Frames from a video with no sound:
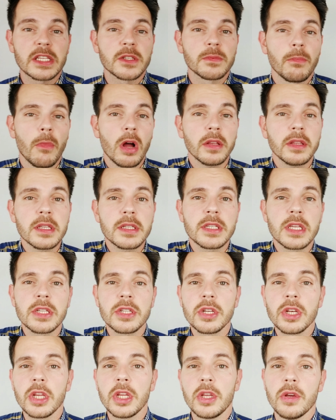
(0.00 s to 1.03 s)
A small
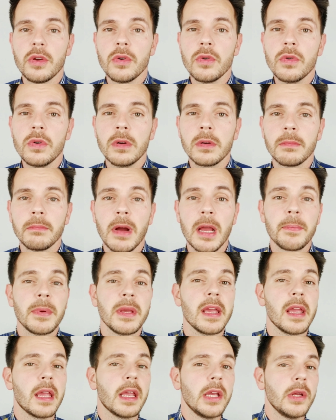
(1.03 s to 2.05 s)
decision to you might
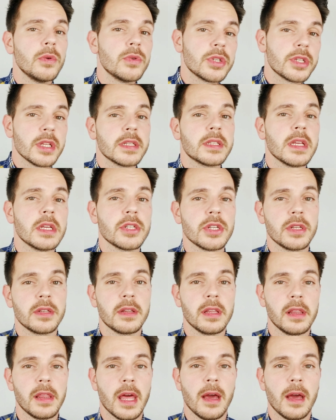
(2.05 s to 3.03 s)
be a huge decision to